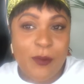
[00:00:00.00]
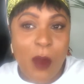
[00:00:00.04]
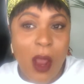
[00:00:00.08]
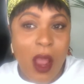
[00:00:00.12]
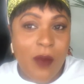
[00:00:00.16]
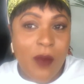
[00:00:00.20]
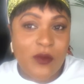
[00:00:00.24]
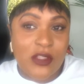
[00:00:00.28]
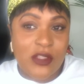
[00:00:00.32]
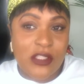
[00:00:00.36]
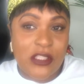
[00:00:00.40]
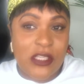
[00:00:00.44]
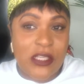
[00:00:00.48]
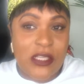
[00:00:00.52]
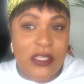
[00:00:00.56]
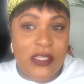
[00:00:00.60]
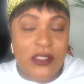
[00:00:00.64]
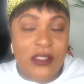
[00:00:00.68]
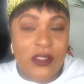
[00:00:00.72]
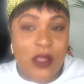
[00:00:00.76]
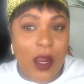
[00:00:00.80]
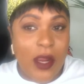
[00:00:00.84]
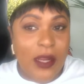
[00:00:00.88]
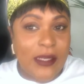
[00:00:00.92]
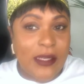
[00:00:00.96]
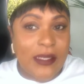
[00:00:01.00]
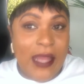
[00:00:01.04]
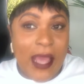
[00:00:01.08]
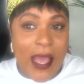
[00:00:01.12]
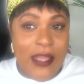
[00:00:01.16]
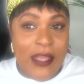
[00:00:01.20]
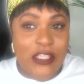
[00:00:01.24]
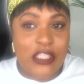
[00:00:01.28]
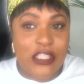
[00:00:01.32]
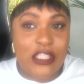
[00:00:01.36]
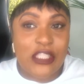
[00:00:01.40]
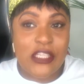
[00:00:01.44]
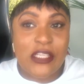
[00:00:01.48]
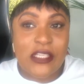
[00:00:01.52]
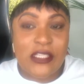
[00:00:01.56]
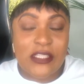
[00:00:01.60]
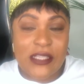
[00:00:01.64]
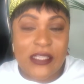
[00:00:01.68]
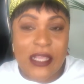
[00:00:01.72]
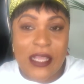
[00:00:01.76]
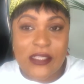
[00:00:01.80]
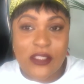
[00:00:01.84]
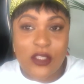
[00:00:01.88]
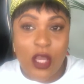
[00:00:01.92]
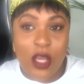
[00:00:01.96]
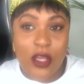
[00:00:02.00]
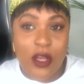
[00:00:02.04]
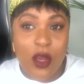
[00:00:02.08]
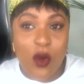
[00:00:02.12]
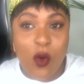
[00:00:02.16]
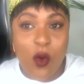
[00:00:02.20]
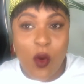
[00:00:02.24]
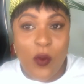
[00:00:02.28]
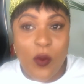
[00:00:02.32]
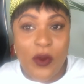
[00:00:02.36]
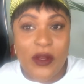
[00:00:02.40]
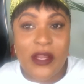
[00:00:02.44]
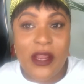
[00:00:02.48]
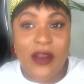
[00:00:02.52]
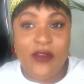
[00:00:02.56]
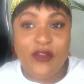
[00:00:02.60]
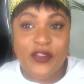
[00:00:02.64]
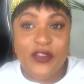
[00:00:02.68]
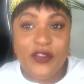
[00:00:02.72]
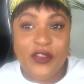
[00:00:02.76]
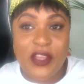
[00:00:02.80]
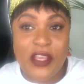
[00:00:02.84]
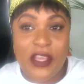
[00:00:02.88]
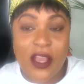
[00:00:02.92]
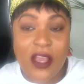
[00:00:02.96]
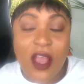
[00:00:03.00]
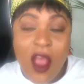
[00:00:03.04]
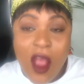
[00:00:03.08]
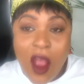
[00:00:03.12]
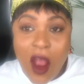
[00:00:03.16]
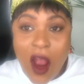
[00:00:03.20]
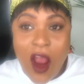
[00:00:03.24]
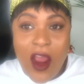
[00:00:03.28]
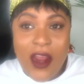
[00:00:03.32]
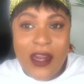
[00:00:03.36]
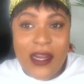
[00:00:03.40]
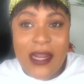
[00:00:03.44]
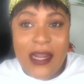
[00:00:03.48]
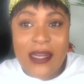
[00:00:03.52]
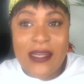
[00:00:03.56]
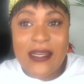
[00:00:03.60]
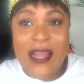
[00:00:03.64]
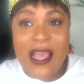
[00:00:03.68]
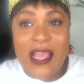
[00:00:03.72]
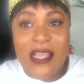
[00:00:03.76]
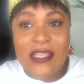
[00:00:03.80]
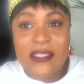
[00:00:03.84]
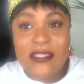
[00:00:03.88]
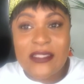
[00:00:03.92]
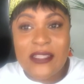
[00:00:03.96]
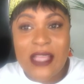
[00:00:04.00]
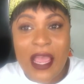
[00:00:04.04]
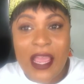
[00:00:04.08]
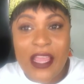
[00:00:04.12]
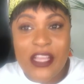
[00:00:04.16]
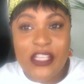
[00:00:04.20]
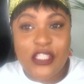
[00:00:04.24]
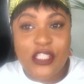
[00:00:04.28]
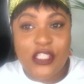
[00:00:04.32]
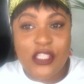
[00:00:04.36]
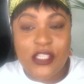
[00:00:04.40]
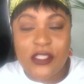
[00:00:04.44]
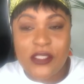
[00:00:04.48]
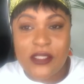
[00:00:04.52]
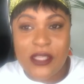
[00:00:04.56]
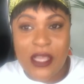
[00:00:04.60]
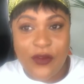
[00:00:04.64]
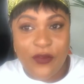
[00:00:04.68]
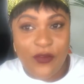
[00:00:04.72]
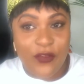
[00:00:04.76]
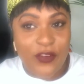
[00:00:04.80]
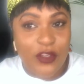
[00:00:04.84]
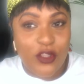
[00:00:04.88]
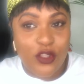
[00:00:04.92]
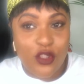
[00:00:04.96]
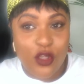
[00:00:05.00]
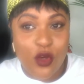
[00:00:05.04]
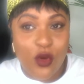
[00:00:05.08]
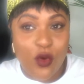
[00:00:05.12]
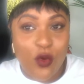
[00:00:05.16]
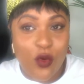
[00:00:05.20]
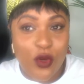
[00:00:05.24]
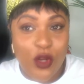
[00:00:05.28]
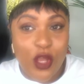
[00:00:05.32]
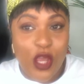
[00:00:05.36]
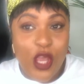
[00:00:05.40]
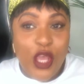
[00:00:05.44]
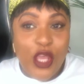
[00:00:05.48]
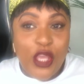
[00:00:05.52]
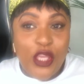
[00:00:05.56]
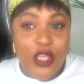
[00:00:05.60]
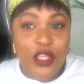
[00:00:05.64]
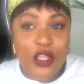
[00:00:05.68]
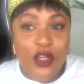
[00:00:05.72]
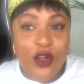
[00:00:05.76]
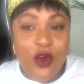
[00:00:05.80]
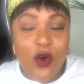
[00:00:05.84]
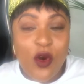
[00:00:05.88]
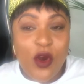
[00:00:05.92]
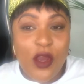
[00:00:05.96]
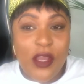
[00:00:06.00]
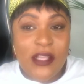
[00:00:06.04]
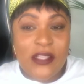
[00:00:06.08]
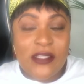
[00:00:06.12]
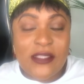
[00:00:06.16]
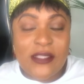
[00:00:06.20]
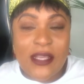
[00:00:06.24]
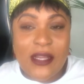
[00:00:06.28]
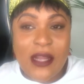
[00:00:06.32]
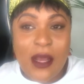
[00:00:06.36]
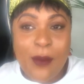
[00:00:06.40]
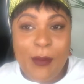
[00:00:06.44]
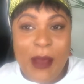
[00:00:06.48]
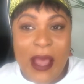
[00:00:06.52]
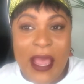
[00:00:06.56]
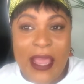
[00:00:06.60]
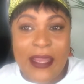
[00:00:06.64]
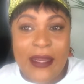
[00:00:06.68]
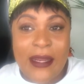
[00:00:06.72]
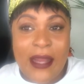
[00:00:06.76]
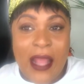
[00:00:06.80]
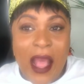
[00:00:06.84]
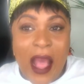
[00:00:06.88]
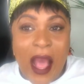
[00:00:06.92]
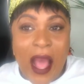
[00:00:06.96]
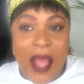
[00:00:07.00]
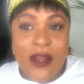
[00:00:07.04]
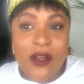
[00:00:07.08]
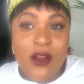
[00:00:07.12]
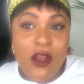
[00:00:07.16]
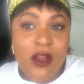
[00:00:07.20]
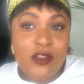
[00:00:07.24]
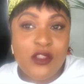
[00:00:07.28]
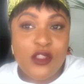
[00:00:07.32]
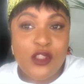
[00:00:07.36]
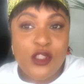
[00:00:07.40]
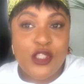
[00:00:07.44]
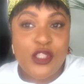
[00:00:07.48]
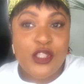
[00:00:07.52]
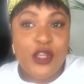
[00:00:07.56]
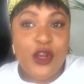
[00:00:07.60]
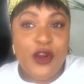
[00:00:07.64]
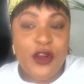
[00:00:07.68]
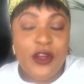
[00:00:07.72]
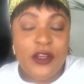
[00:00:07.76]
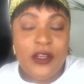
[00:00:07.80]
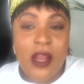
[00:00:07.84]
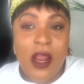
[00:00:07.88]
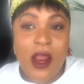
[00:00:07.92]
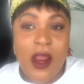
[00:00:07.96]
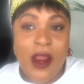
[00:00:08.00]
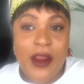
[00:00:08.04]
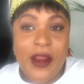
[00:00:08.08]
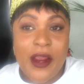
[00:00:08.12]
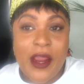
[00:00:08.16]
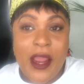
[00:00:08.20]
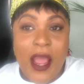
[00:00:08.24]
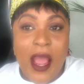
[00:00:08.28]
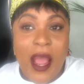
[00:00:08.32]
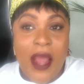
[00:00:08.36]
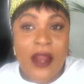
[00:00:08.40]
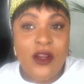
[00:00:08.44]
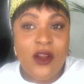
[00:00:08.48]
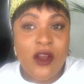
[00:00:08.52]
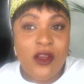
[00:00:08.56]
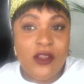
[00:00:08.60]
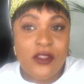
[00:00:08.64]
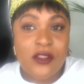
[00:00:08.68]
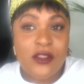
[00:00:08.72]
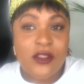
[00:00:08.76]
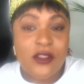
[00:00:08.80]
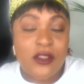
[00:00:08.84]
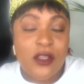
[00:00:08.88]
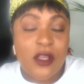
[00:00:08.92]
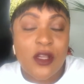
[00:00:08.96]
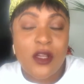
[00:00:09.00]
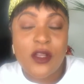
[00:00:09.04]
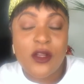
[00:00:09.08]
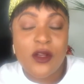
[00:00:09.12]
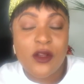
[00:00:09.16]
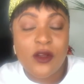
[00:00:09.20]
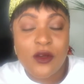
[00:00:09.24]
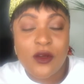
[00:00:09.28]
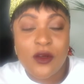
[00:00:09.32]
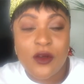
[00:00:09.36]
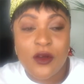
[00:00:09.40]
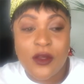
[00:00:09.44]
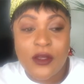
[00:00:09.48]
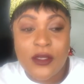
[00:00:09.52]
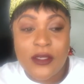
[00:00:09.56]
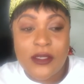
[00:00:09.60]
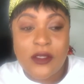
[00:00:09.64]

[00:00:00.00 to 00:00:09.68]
mom jeans or dad jeans that's gonna go with everything, or that nice tight jeans that fit you good. Instead of buying a dozen shirt or a dozen little